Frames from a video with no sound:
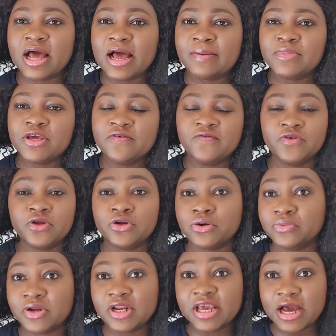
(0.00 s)
if you're
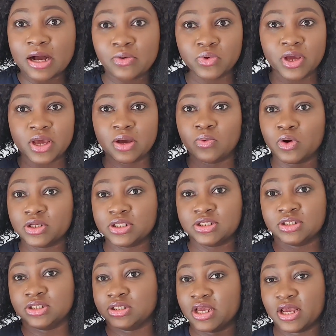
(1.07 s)
not really aware what
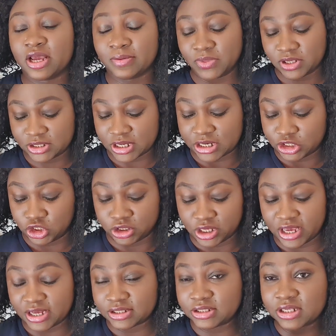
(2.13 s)
this hashtag
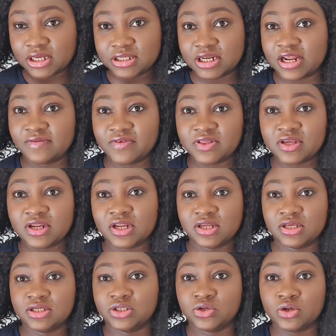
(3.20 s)
ENDSARS and
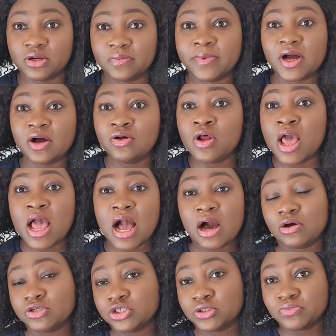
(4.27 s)
everything is all about,
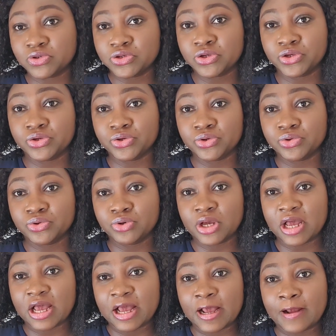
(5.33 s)
I'll just bring you
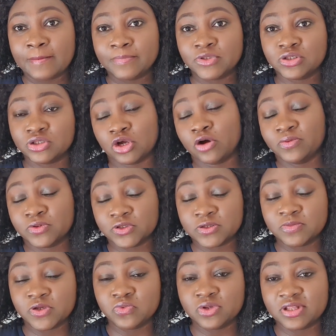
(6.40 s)
just up to
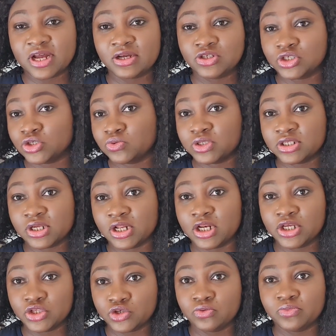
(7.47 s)
speed with that, just with a
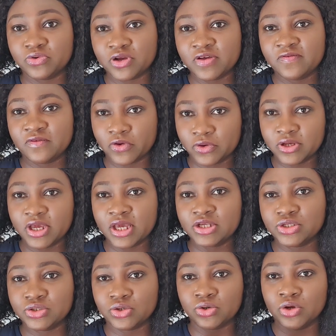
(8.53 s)
little brief. Okay,
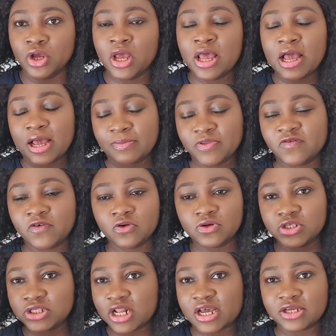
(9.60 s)
so
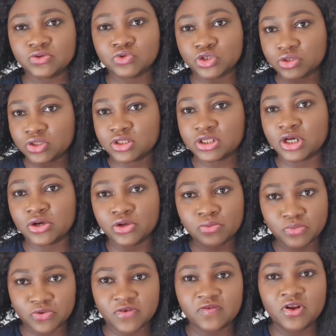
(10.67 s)
following slides we just tell you
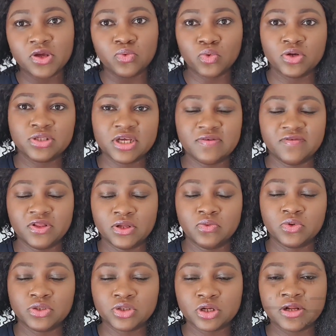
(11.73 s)
briefly what everything
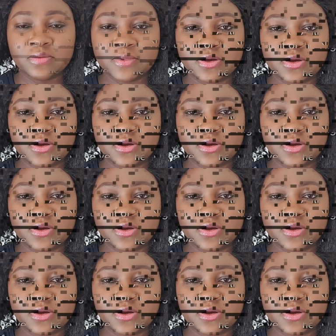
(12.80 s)
was all about.